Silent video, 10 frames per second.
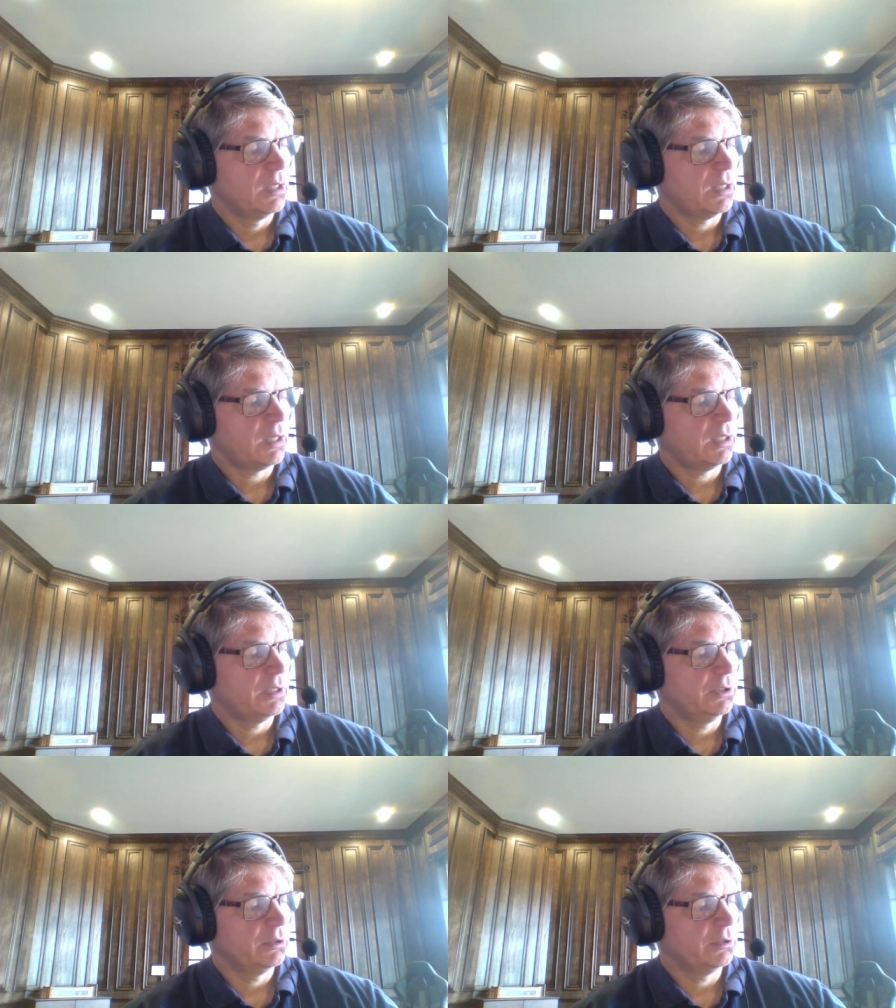
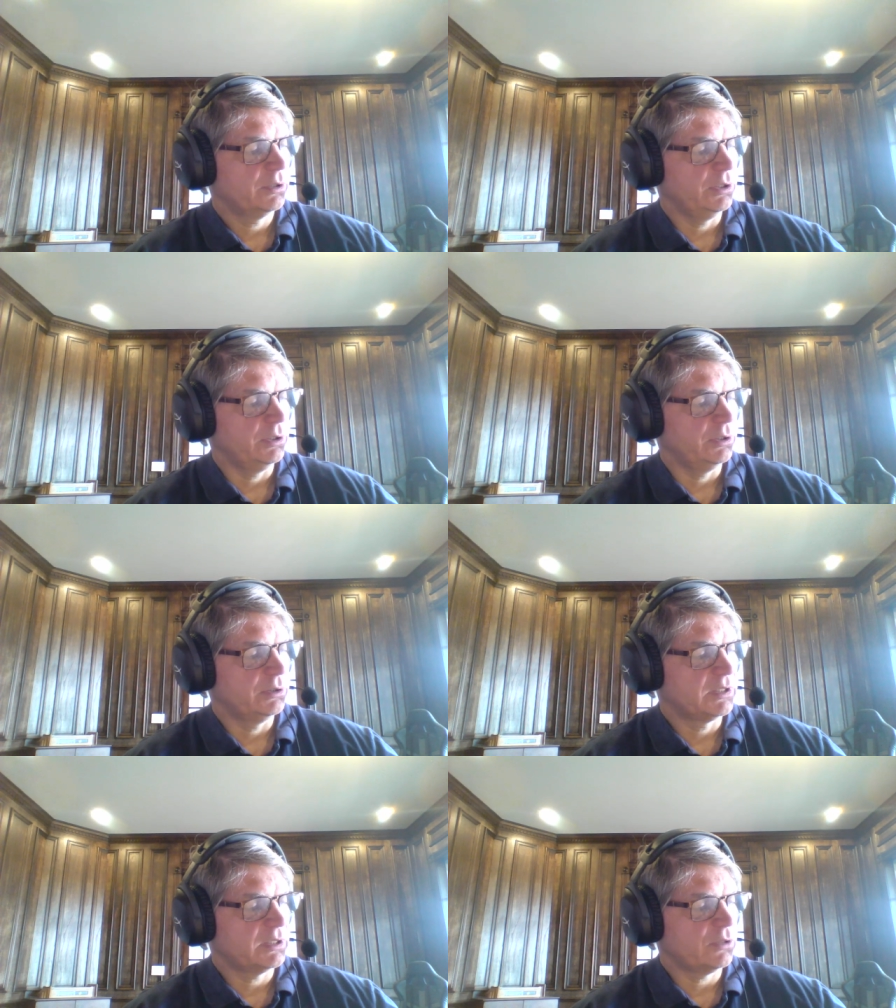Higher in
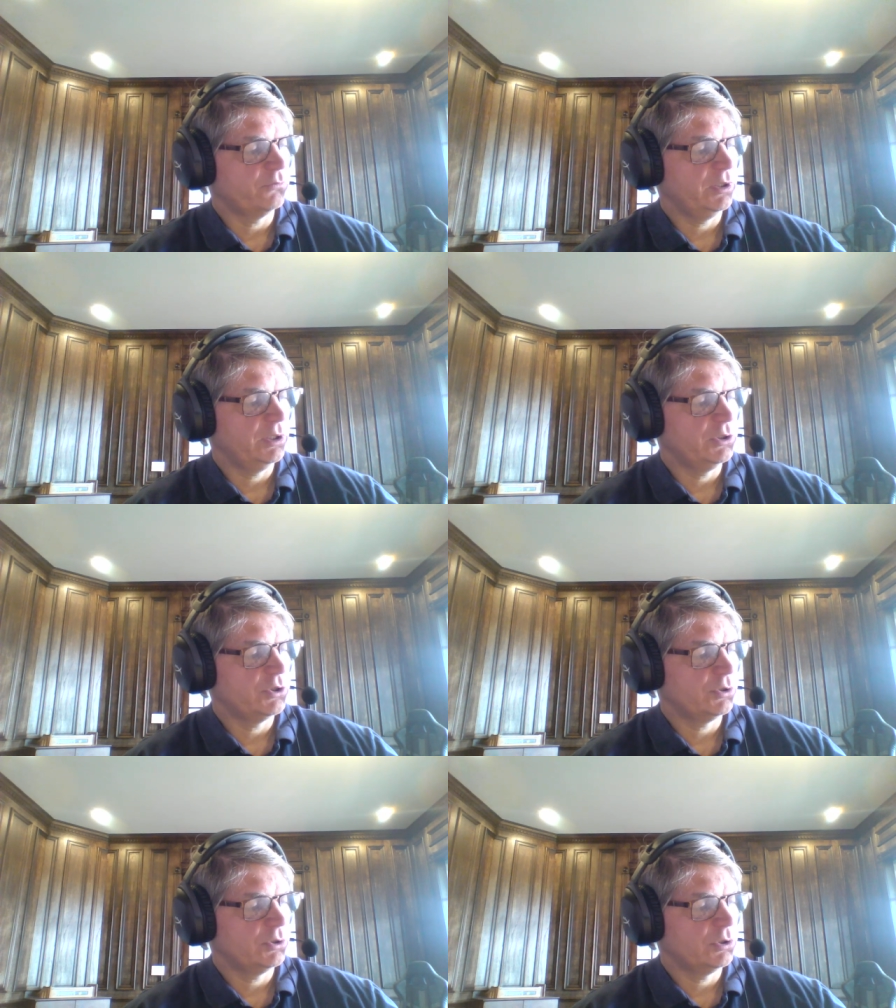South
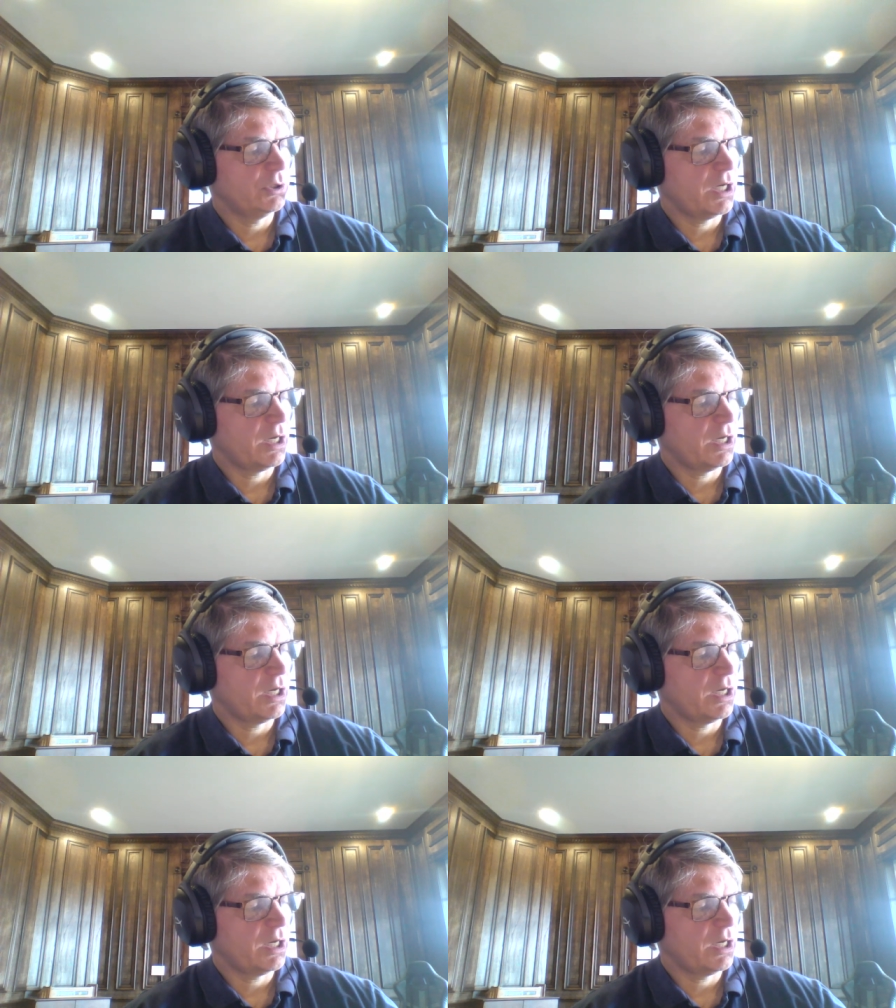Asian,